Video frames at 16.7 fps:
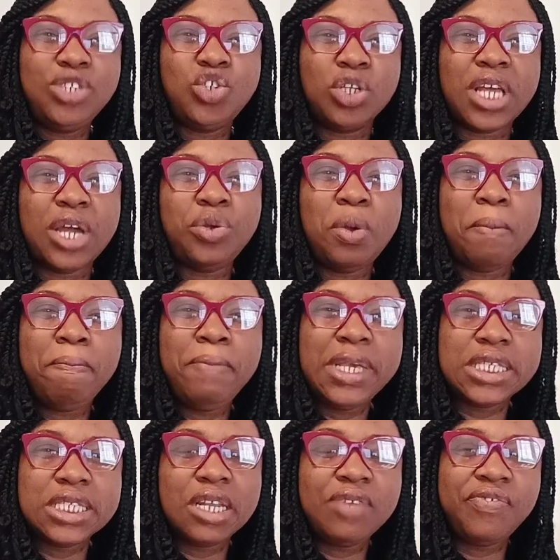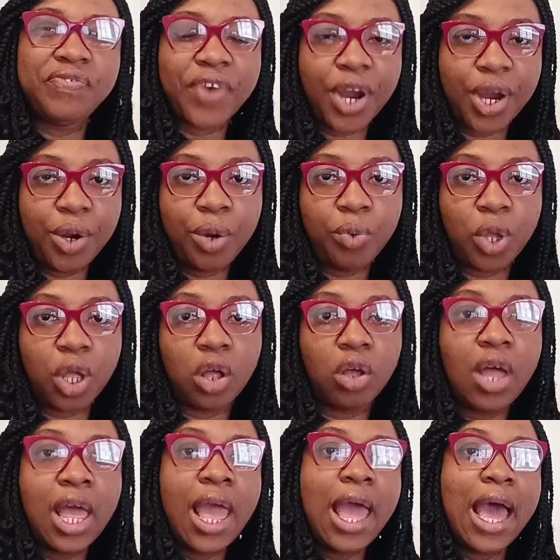Make sure that you mix it very
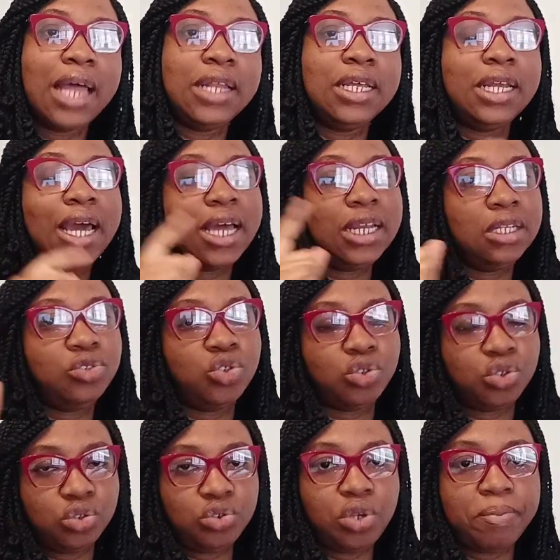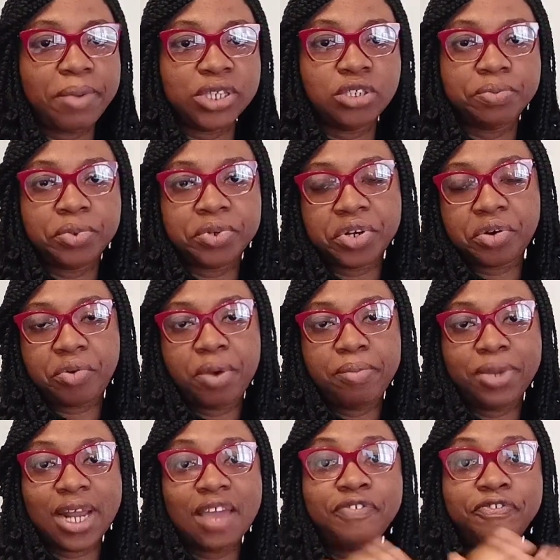well and then add it to your batch of buttercream.